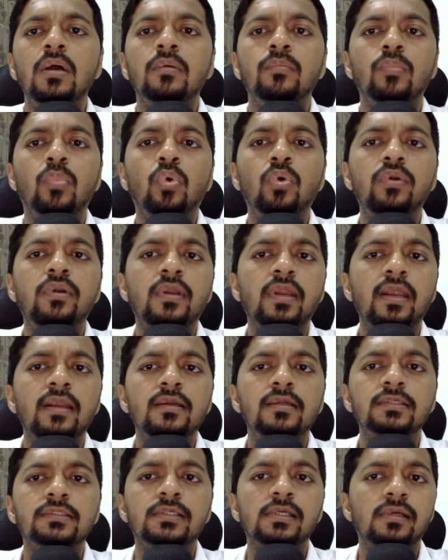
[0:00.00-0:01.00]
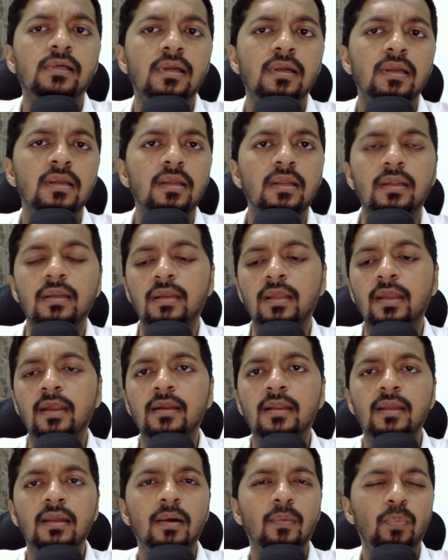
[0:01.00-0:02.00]
both trend is
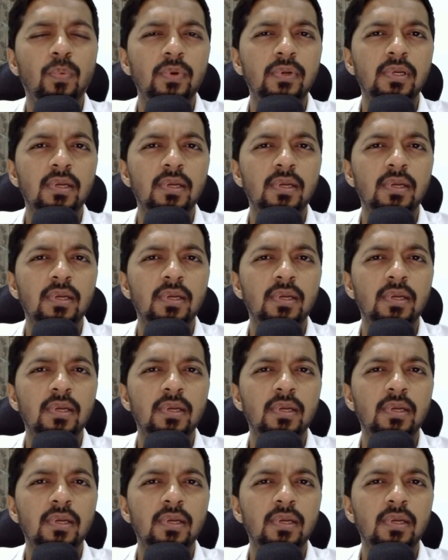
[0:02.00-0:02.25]
indicating upward